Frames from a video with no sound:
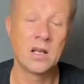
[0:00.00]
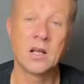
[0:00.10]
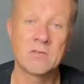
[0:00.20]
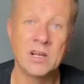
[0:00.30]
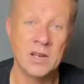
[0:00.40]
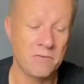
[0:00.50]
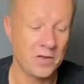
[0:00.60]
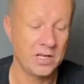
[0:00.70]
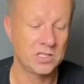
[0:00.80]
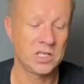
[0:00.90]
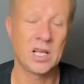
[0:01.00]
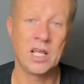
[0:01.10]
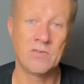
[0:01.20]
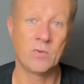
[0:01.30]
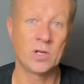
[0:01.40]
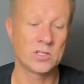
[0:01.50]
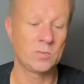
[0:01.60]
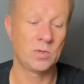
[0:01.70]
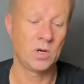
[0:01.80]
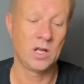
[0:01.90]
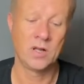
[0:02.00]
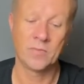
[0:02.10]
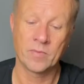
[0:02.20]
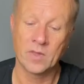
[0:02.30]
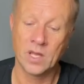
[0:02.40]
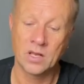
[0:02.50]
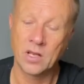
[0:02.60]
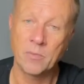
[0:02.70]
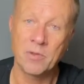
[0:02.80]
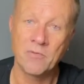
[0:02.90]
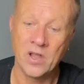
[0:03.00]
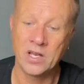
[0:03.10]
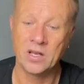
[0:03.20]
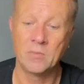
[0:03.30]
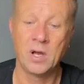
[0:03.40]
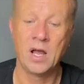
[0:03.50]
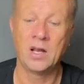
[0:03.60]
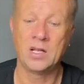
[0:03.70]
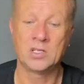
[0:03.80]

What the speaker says: Greedy feeders, even when small. Don't be feeding them little